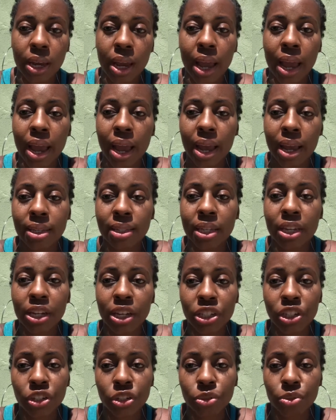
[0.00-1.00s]
has
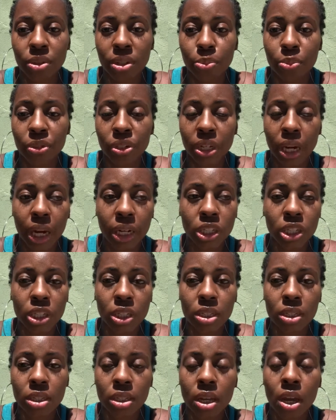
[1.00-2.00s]
issued some
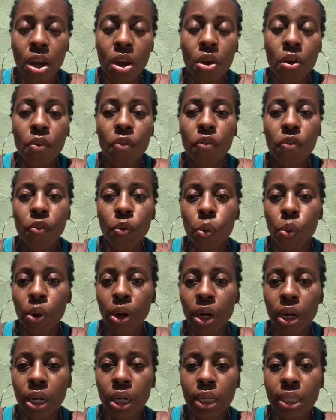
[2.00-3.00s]
protections
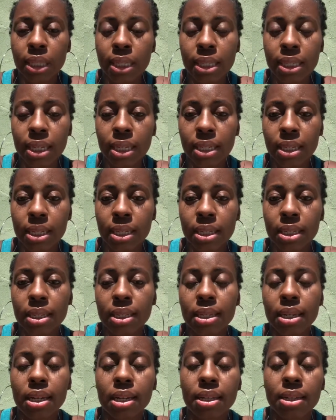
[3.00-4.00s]
for the
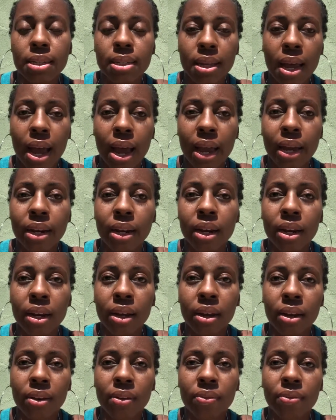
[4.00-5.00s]
citizens inside
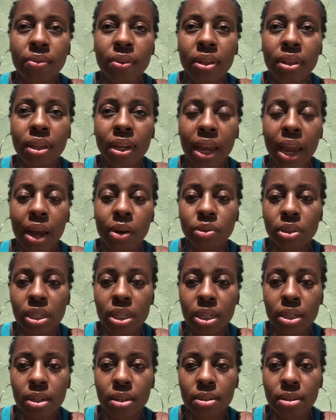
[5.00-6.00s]
of the
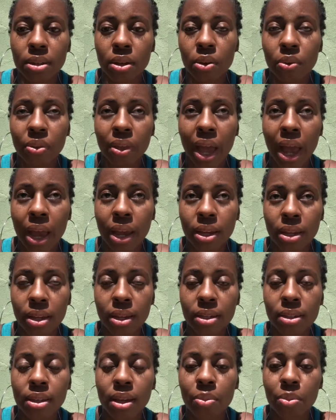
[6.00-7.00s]
county. So that
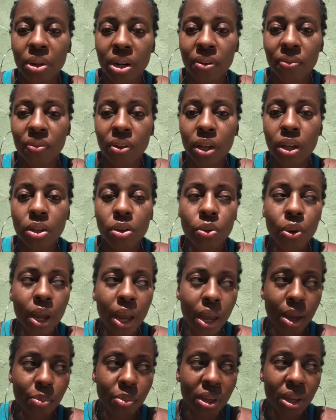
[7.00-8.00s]
is a benefit. You
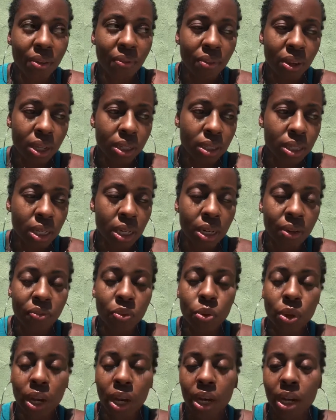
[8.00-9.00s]
can't be evicted if
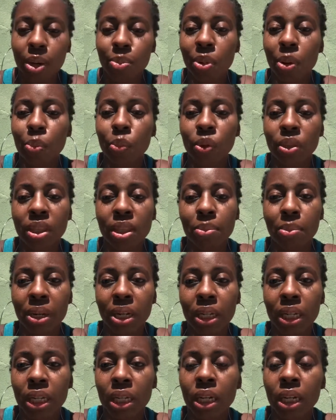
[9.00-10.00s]
you can't come up with the money.